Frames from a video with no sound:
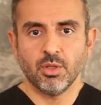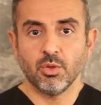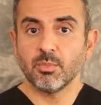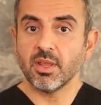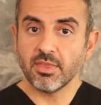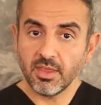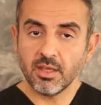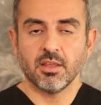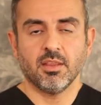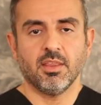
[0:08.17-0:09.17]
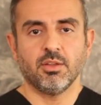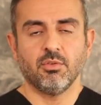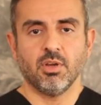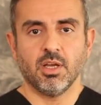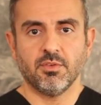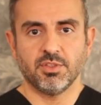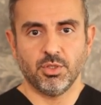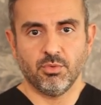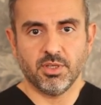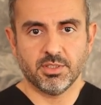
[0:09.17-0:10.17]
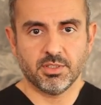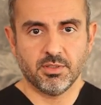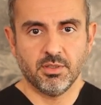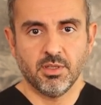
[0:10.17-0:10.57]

you might think that you have TOS.